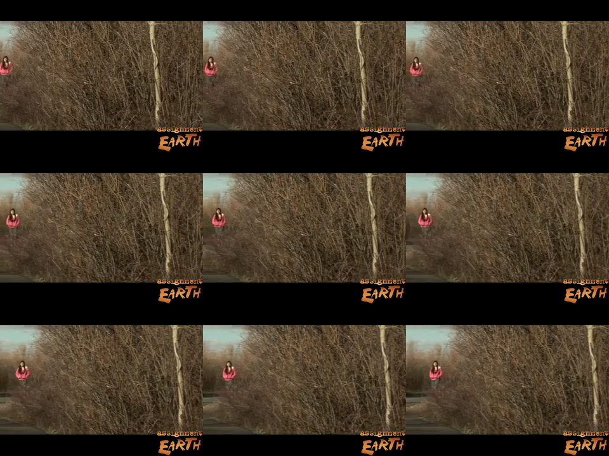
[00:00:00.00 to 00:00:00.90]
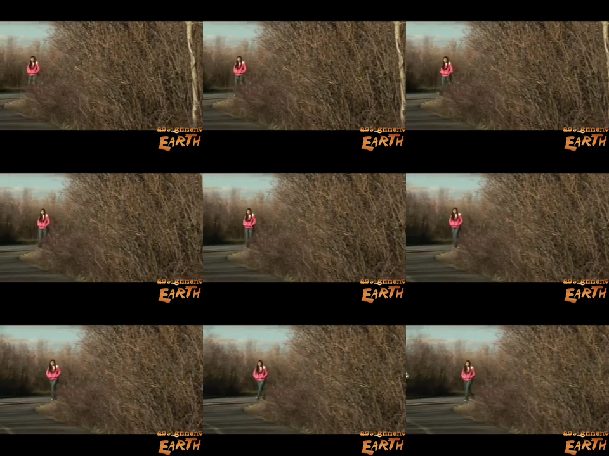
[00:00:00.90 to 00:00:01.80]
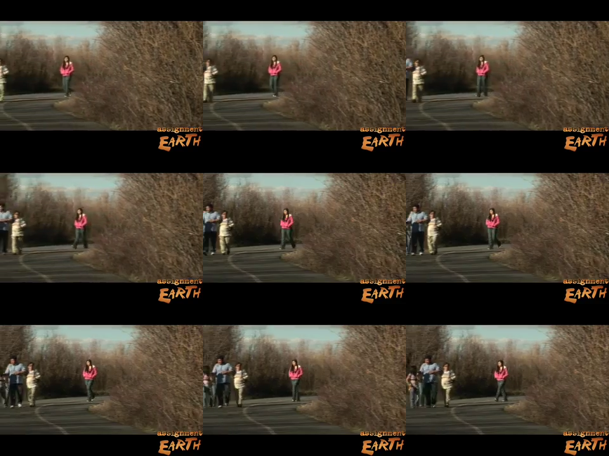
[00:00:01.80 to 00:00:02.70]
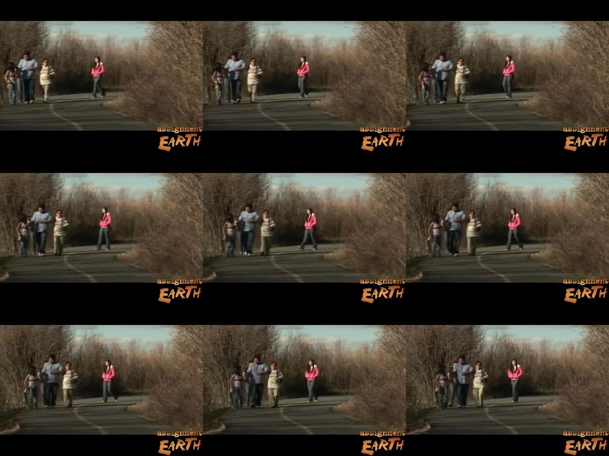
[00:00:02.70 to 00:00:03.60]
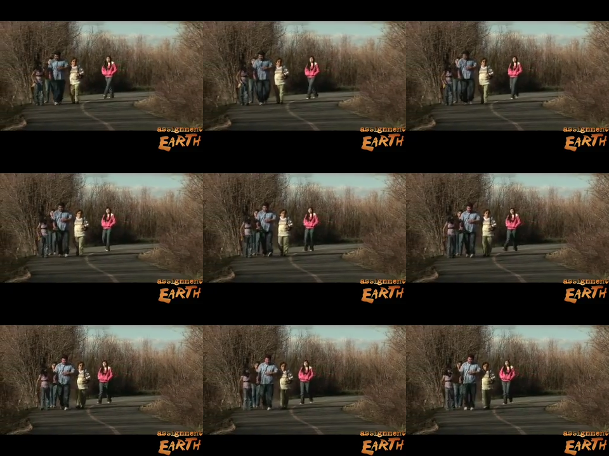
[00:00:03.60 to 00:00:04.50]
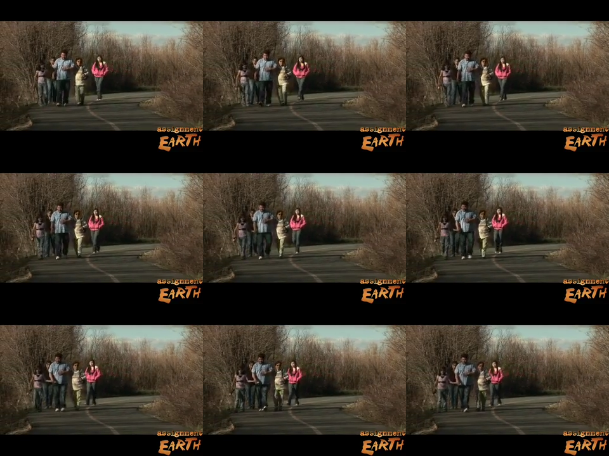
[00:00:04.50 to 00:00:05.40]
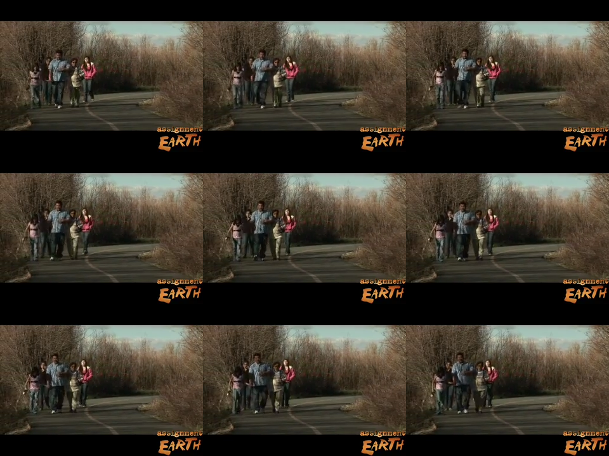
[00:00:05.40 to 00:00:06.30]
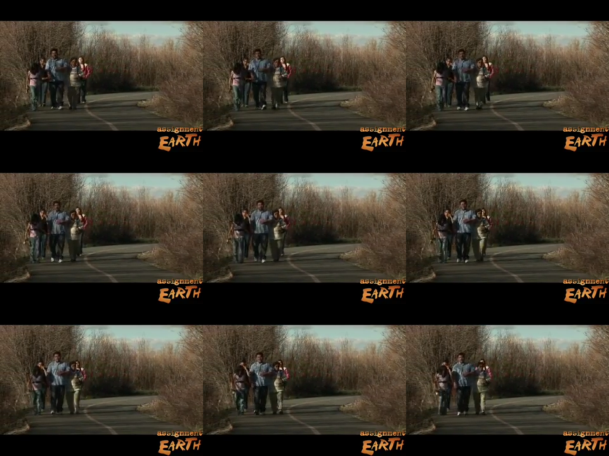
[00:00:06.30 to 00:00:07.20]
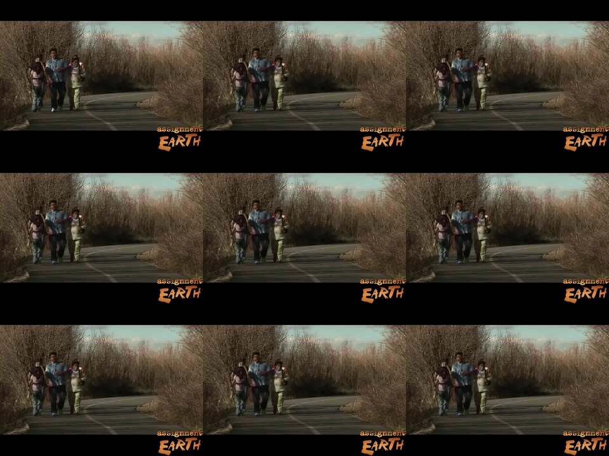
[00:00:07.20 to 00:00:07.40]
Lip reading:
(no speaker visible)